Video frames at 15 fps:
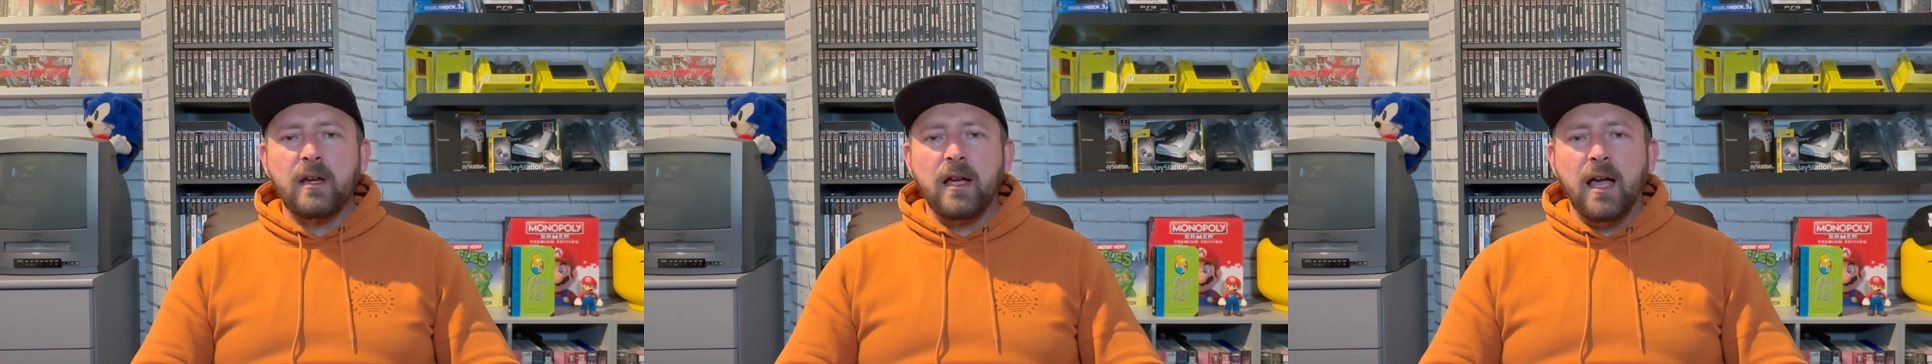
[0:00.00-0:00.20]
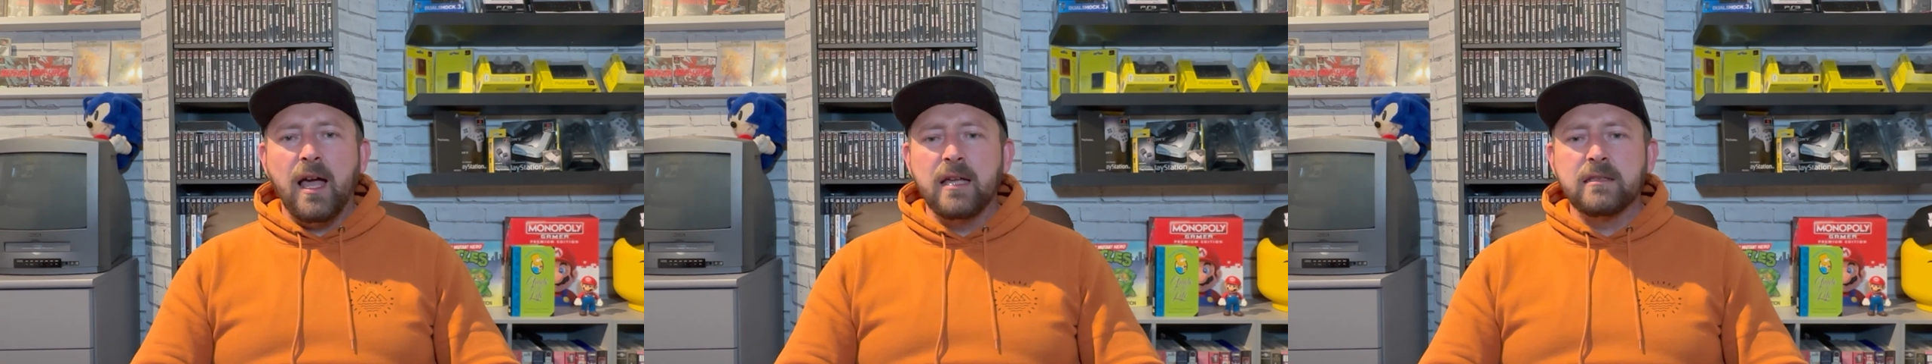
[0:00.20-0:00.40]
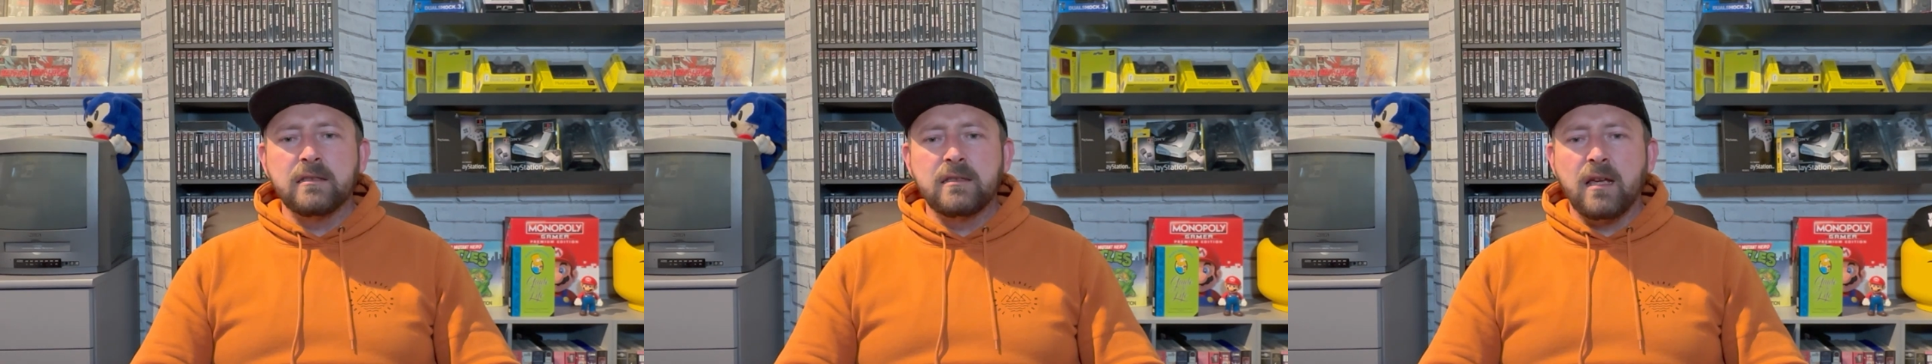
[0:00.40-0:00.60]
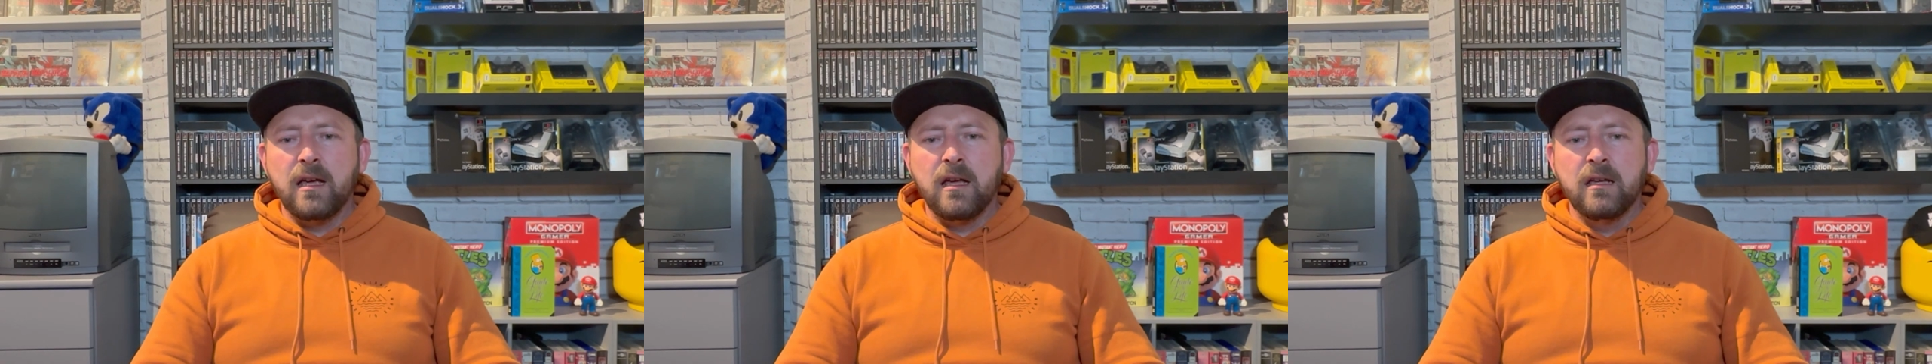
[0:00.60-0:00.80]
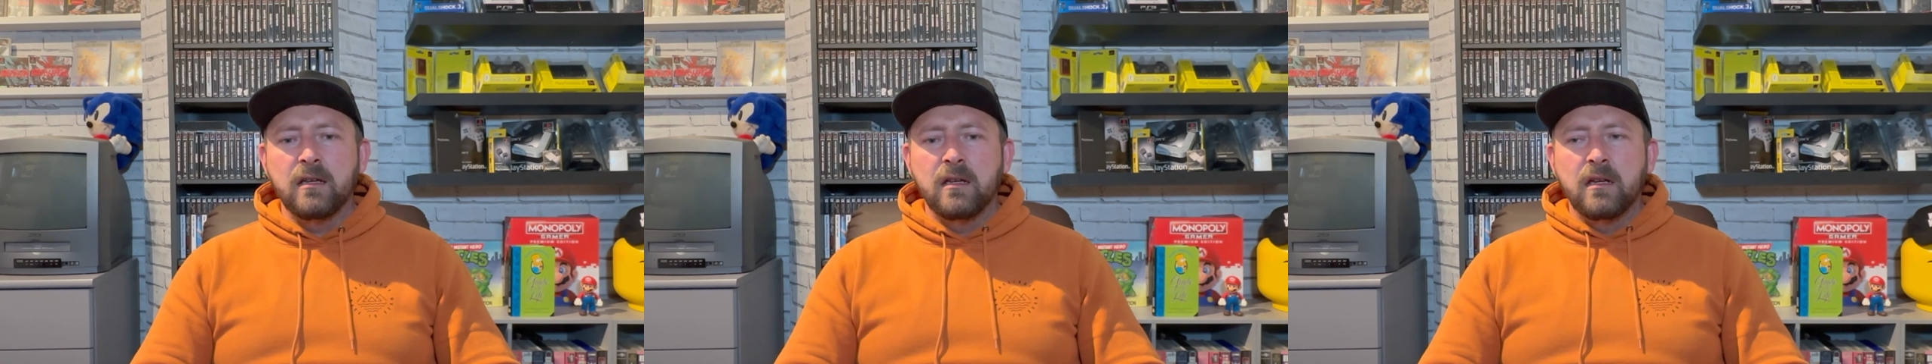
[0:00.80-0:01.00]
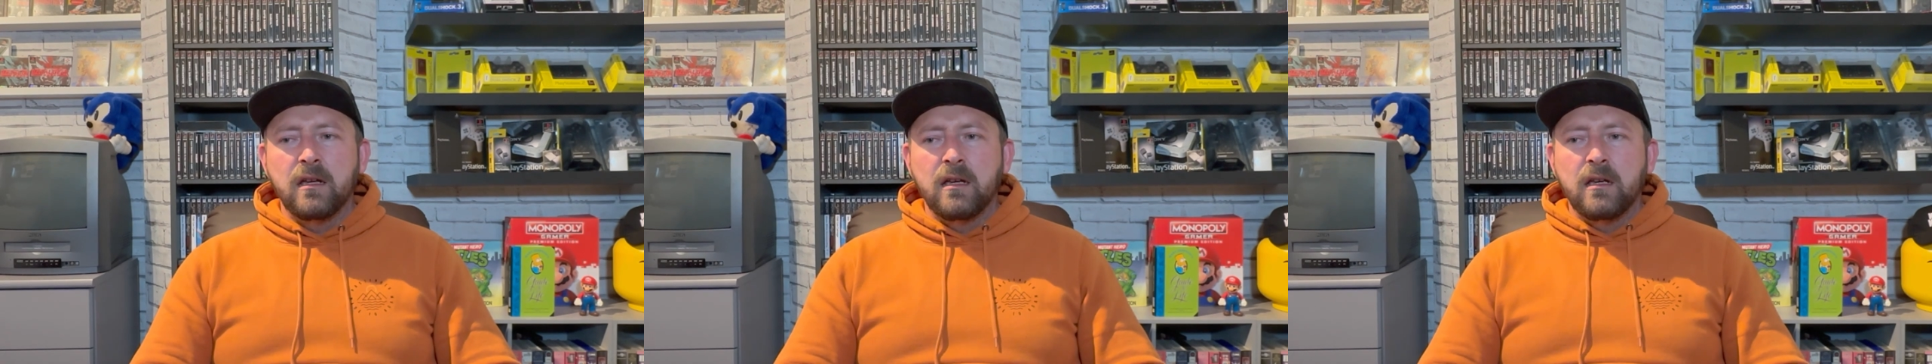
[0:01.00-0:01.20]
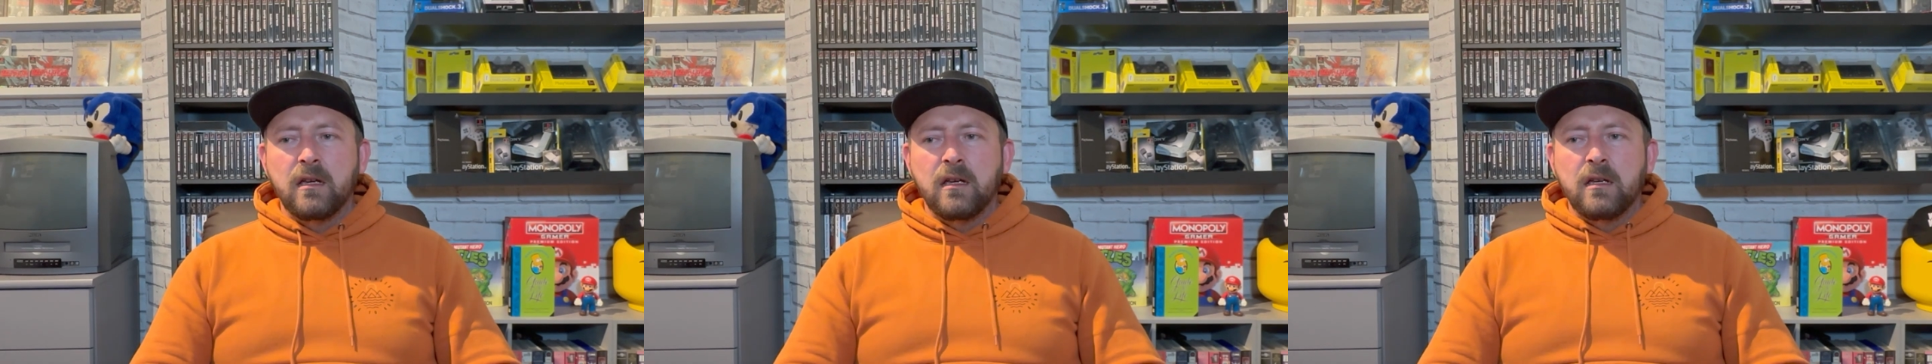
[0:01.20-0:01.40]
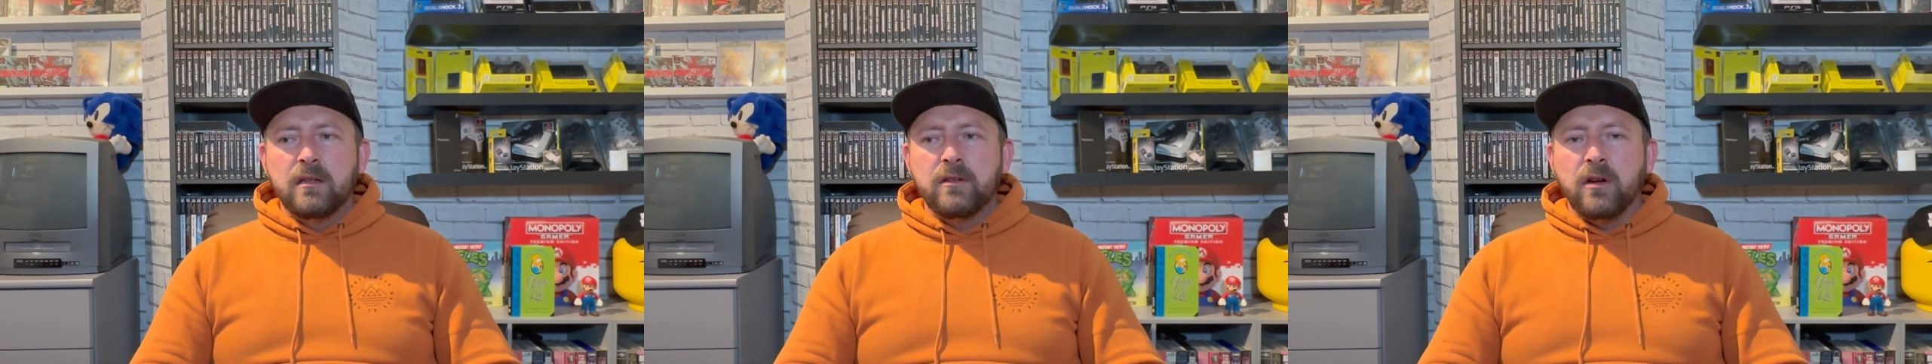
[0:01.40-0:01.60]
and
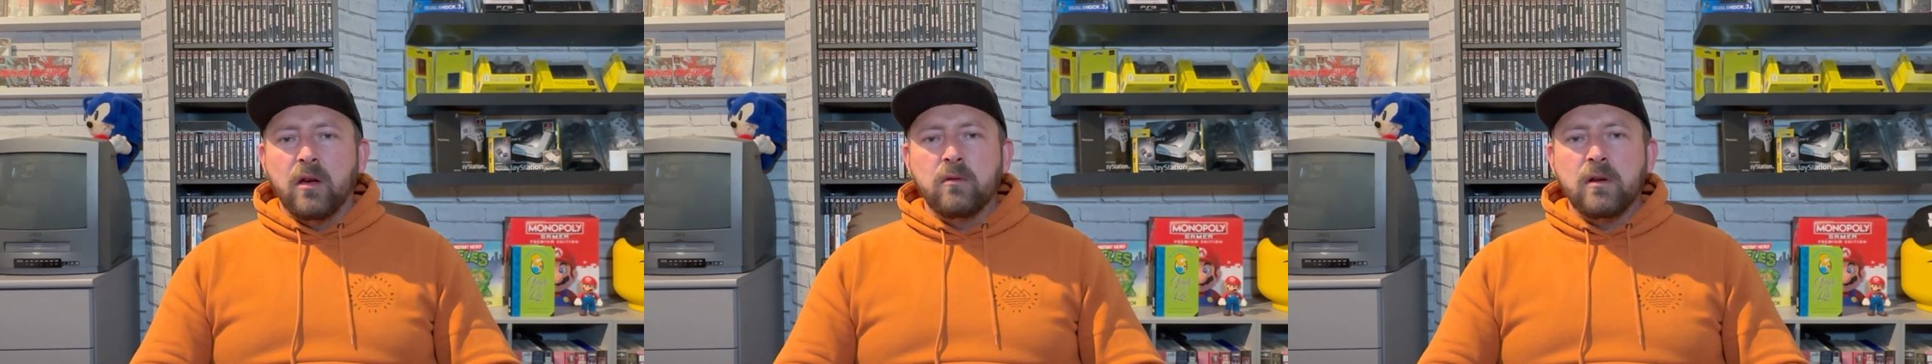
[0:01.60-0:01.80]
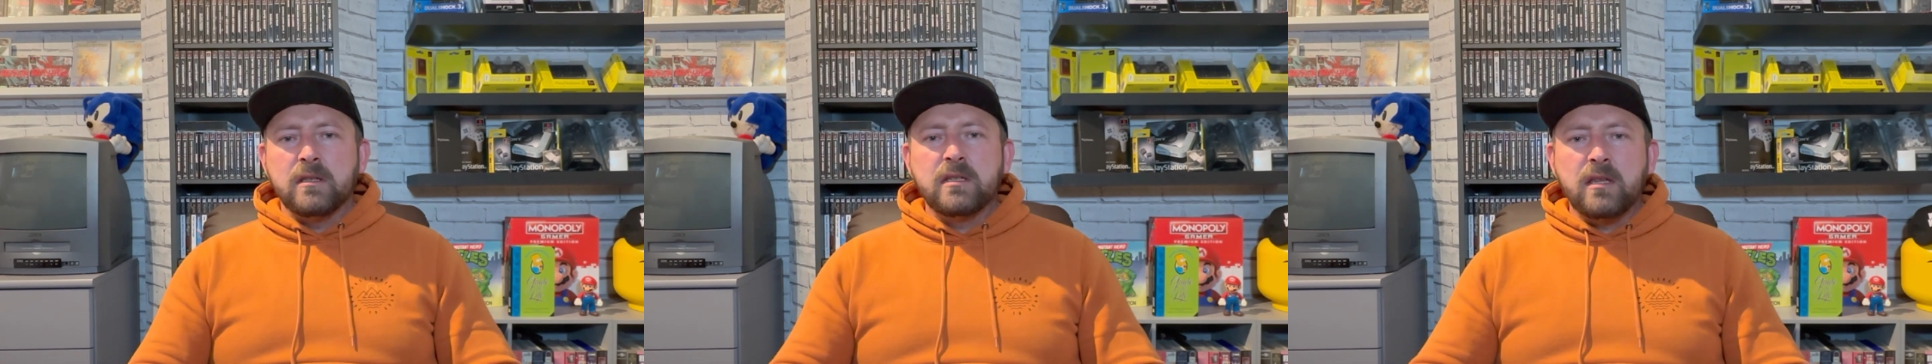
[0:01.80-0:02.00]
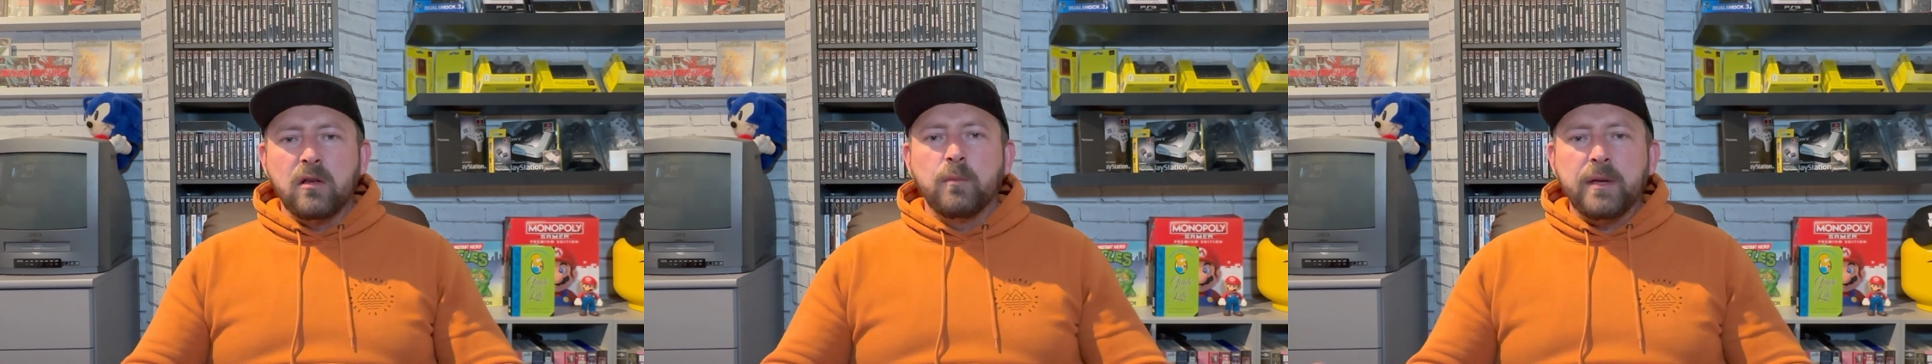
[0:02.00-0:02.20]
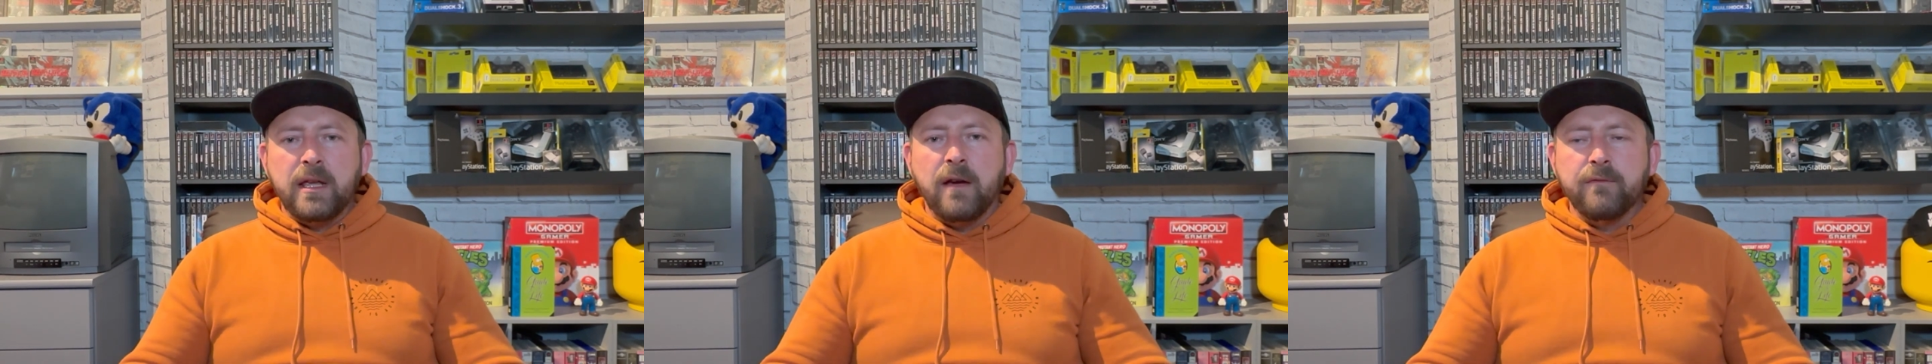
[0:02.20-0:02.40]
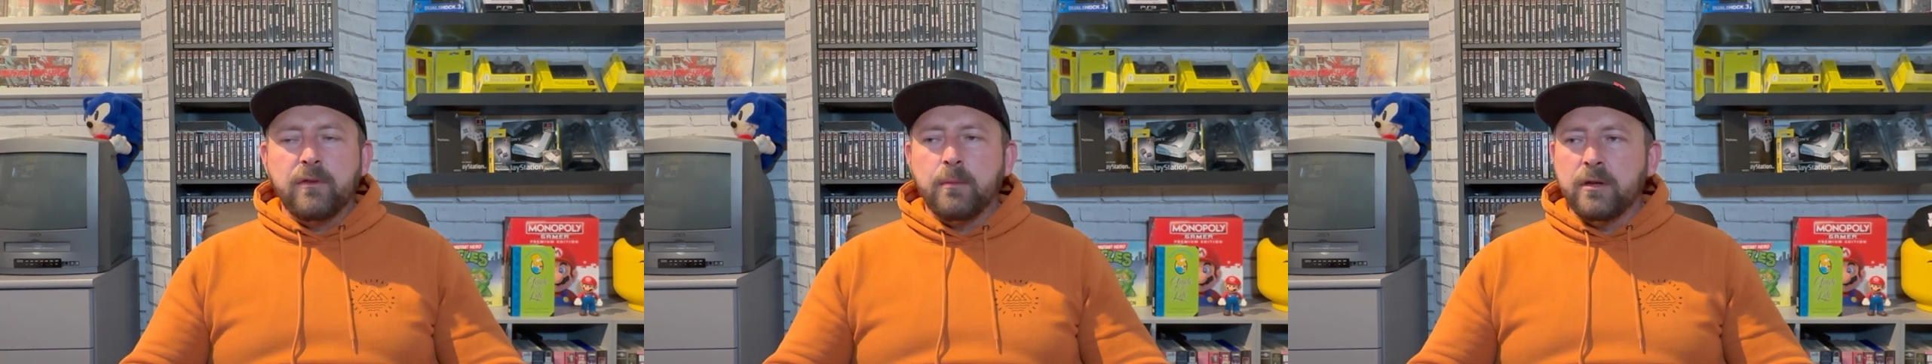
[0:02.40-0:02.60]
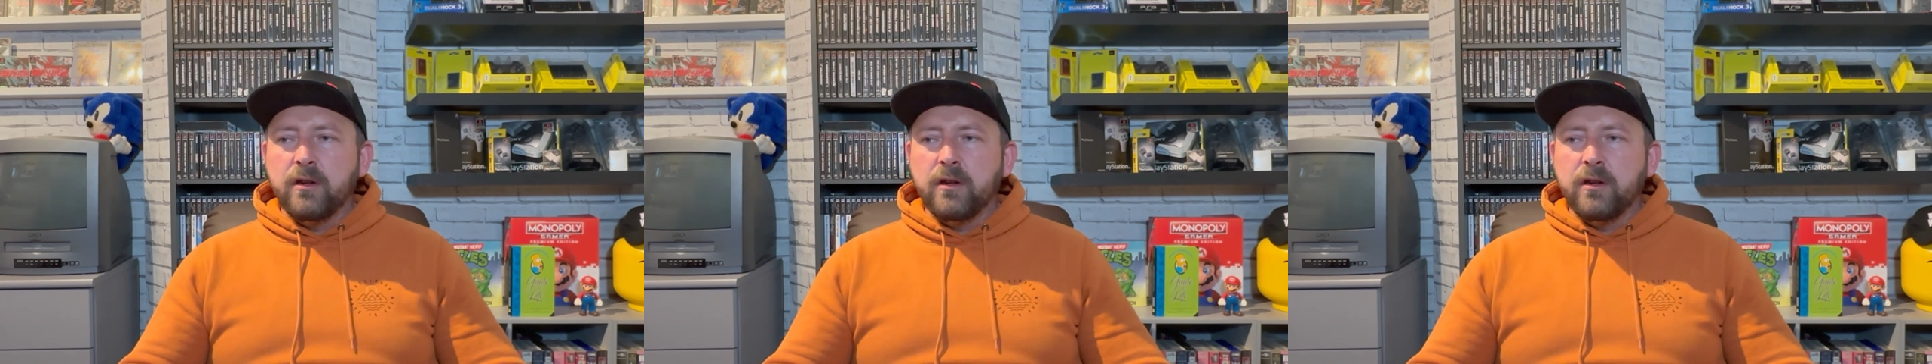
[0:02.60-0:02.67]
and still be comfortable.